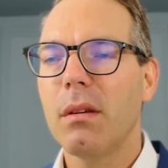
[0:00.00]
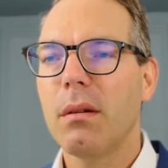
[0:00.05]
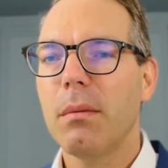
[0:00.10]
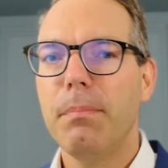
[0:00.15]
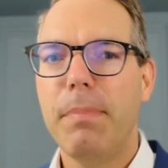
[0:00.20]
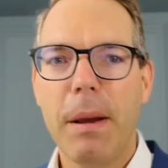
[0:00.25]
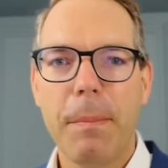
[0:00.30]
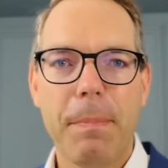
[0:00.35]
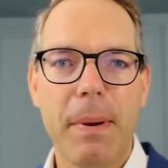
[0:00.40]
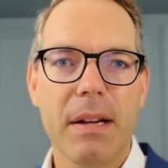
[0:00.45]

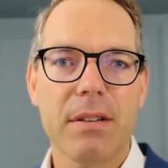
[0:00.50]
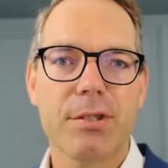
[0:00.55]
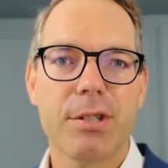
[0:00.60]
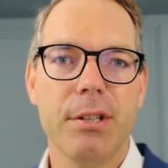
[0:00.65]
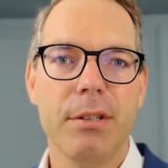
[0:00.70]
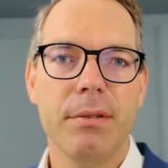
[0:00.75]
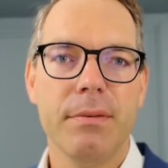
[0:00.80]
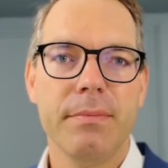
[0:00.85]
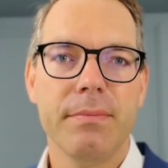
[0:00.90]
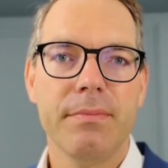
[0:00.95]
Big
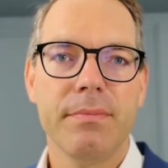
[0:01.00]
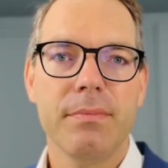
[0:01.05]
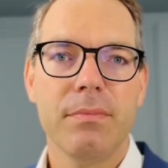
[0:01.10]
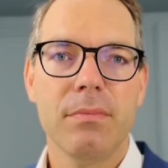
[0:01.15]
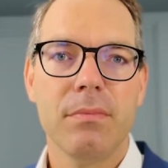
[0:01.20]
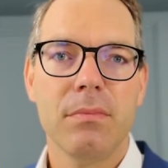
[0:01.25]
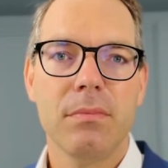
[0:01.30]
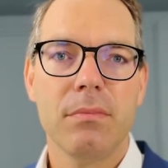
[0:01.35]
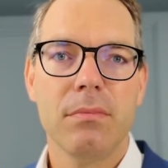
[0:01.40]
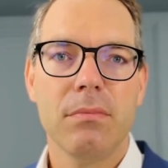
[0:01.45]
picture.
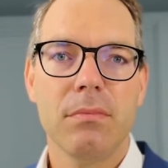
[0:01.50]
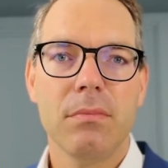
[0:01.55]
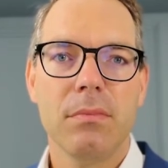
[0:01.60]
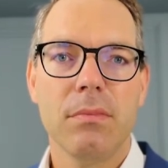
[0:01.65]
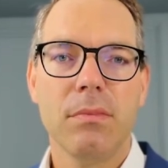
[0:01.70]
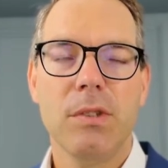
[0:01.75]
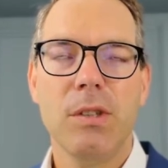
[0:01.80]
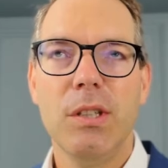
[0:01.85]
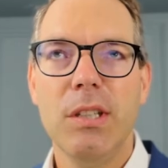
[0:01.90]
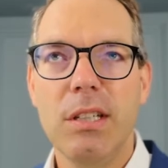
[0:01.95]

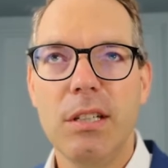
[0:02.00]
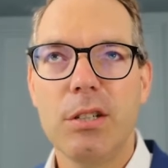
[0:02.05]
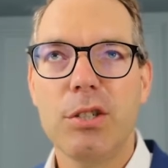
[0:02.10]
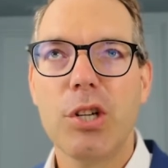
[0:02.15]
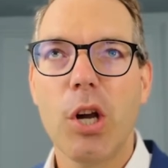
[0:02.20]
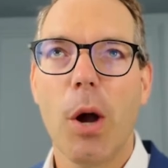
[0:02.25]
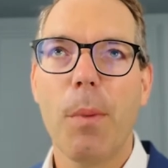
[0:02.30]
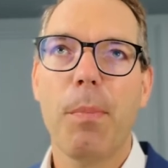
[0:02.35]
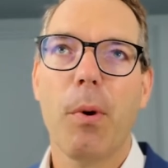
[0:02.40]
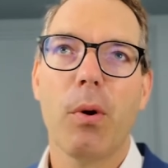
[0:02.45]
You need a
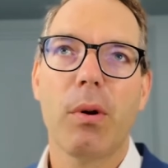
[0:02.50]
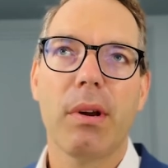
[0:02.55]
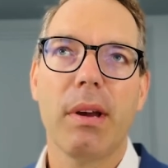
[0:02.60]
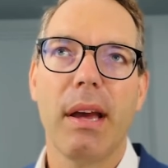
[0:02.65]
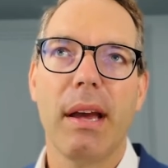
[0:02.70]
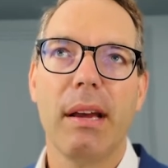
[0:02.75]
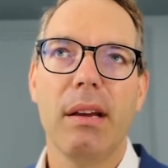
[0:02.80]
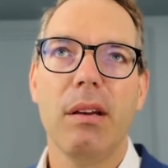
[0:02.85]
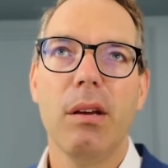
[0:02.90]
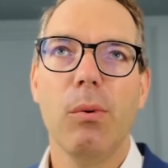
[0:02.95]
job,
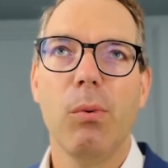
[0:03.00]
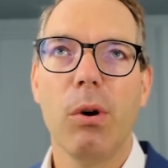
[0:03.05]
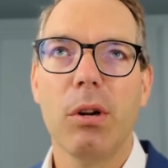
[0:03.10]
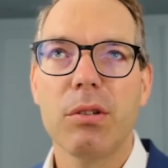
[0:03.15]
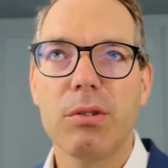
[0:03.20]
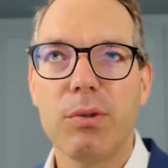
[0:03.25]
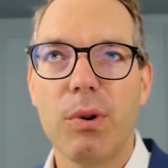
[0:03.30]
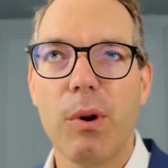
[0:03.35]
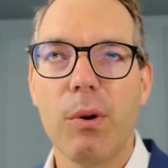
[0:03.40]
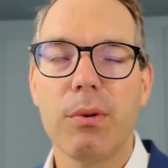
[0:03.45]
okay. You
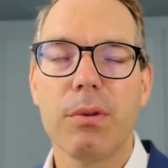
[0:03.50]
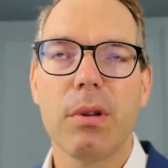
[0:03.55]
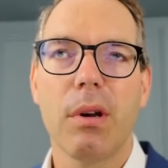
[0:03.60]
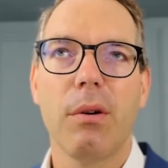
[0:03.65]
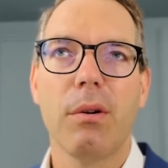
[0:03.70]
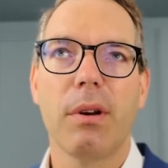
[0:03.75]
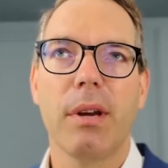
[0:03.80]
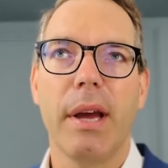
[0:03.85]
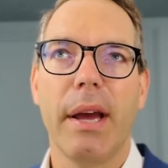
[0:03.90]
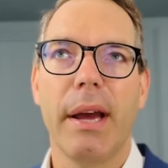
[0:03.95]
want growth,
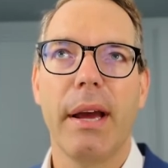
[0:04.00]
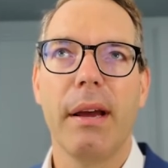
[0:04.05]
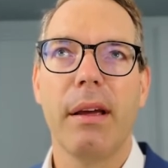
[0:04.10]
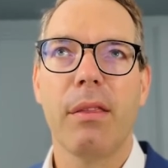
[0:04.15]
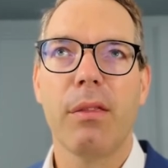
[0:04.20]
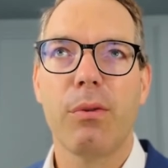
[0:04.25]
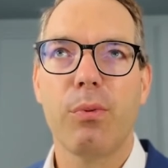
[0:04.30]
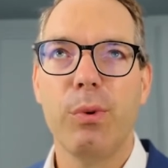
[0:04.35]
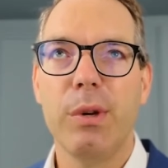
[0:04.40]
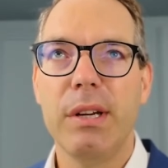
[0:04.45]
okay.
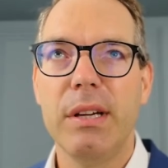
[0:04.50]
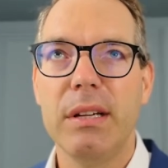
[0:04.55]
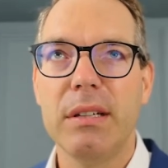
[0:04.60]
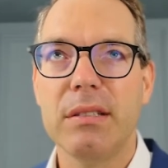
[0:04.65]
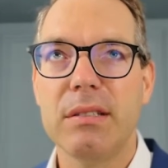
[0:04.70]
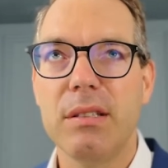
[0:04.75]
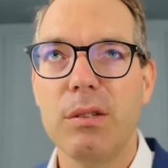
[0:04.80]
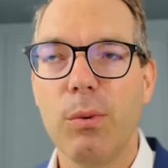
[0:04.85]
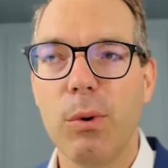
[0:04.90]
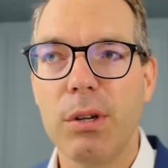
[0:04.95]
In 3
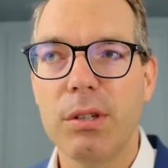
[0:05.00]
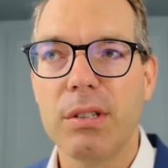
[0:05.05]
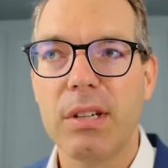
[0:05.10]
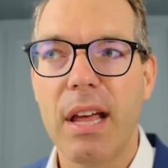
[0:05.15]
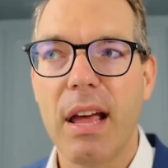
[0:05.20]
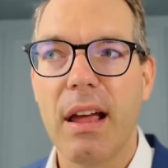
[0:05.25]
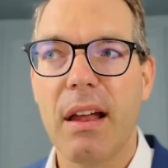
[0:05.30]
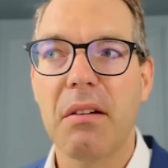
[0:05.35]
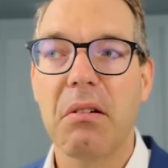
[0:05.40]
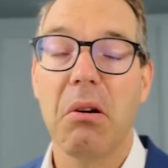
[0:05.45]
years, you want
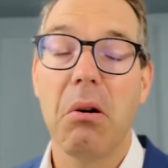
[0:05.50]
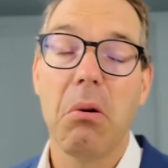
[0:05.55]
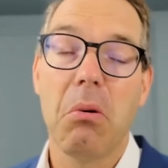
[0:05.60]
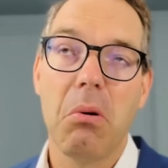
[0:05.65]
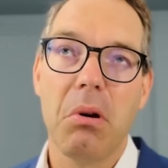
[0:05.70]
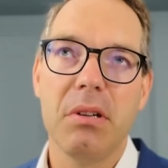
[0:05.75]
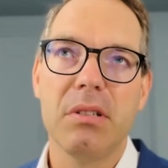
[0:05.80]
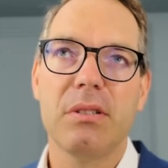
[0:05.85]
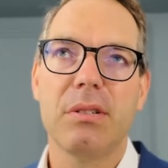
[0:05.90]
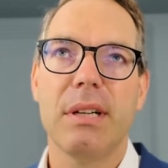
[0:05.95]
that.
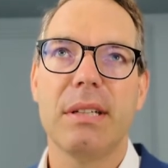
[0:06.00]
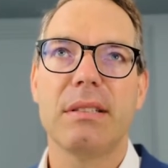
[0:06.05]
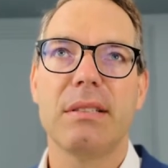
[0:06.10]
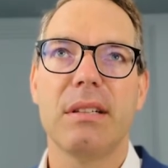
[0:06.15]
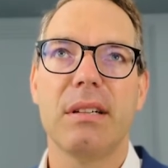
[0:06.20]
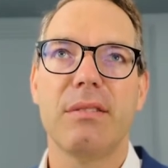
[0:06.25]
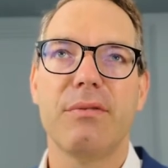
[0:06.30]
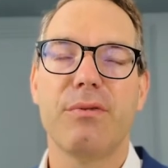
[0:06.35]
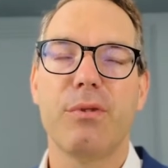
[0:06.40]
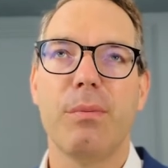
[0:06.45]
Oh,
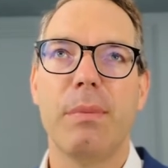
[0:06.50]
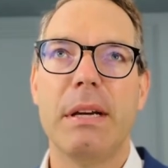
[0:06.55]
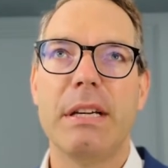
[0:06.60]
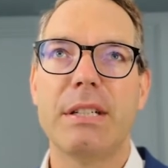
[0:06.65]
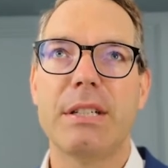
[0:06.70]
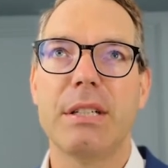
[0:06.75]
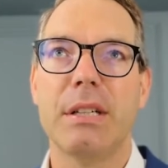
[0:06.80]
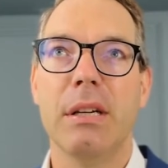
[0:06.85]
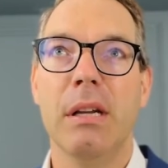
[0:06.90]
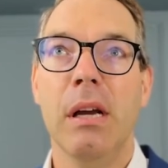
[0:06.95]
interesting
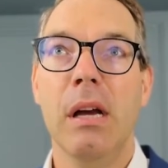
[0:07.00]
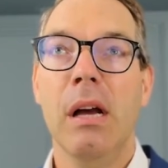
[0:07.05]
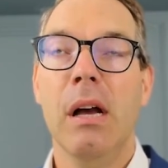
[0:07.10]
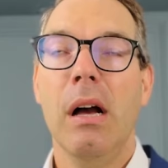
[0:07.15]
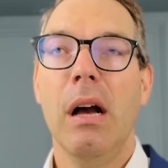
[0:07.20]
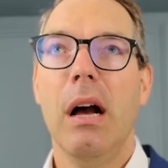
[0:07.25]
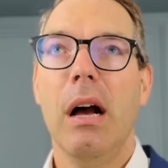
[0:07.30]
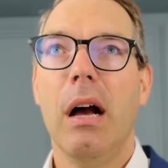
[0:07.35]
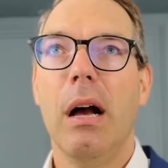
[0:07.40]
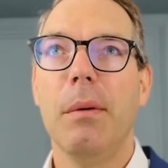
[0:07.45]
information.
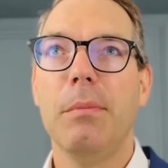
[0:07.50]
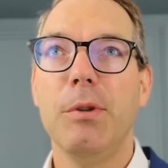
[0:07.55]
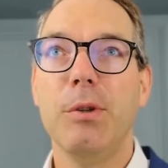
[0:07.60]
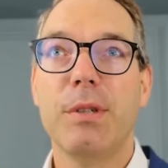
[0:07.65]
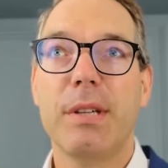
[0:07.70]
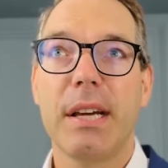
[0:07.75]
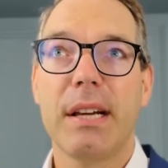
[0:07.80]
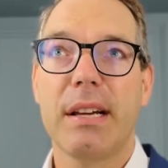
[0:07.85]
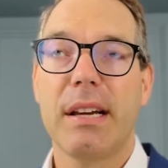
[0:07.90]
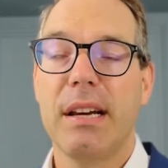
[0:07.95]
You
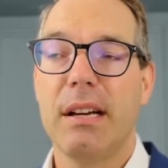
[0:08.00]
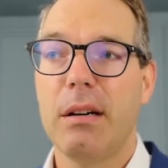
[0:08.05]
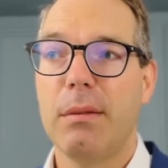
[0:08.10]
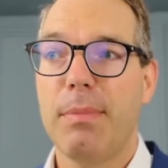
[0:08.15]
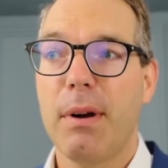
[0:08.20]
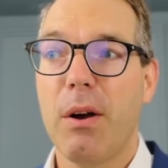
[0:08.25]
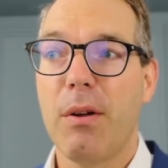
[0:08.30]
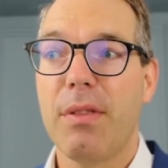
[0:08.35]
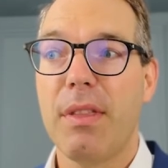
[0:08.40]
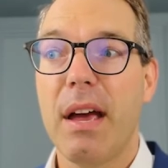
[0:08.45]
take care
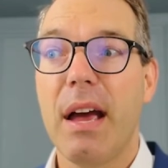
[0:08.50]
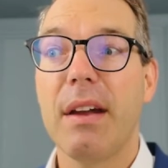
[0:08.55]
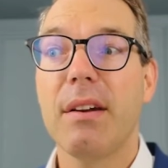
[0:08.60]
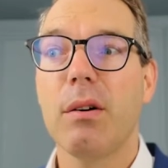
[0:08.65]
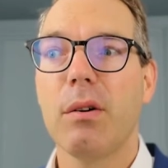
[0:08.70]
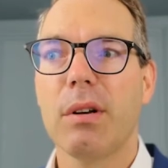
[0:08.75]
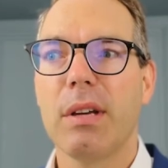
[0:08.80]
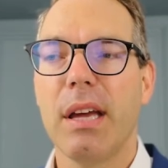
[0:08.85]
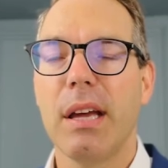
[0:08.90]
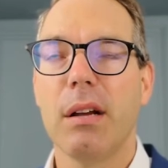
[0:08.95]
about that,
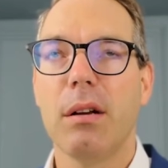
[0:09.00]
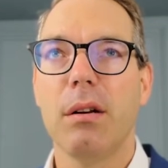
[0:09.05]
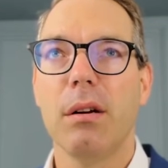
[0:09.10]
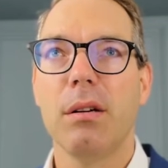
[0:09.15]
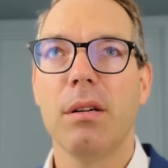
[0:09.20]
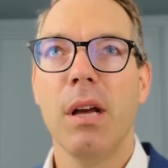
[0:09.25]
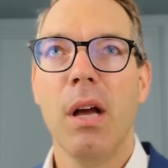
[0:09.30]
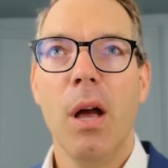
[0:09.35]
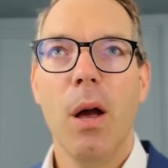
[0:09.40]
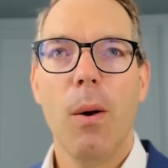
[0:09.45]
okay,
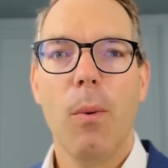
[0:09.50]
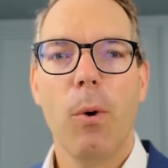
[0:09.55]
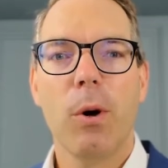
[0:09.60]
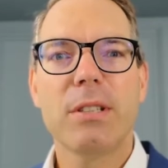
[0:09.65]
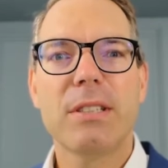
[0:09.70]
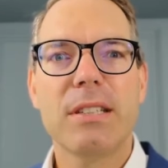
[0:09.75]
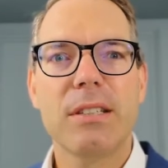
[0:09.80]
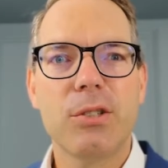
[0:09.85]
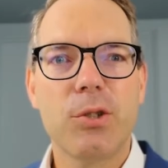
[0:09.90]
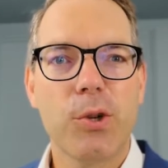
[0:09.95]
good.
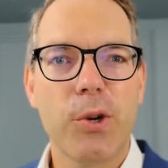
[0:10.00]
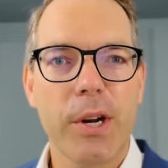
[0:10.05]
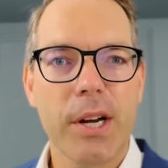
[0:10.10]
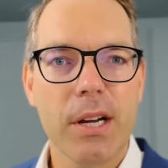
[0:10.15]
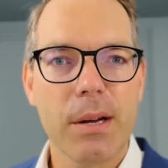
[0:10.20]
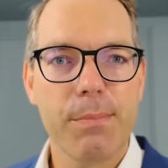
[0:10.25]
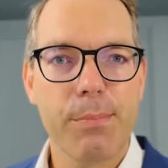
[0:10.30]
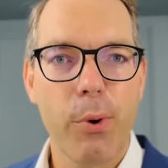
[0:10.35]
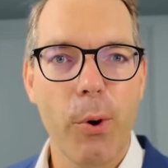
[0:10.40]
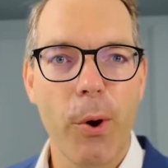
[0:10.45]
What's the
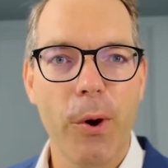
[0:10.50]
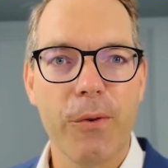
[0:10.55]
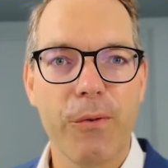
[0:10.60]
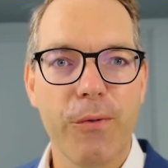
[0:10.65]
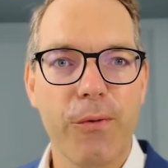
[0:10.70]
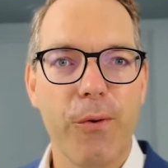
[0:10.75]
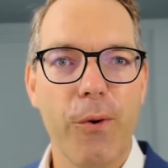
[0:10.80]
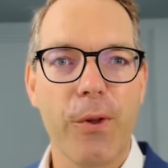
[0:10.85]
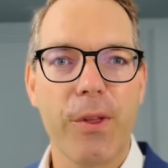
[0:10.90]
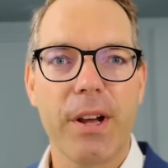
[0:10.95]
trigger point
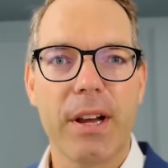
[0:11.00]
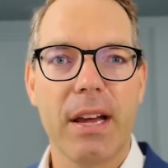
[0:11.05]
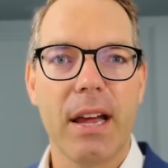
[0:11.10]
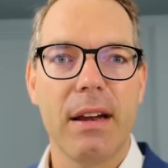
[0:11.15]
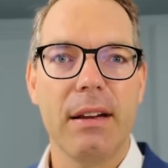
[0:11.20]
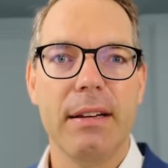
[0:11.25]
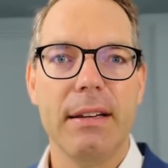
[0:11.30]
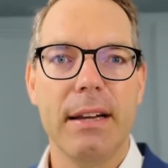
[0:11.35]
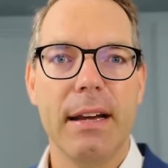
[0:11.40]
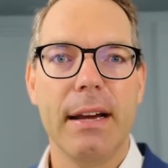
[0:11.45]
for the
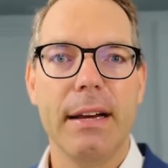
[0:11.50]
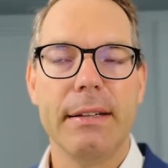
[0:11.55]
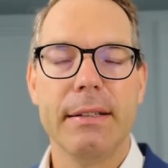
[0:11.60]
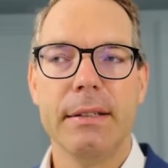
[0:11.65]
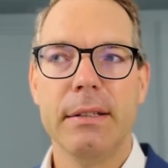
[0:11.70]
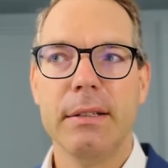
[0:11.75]
candidate?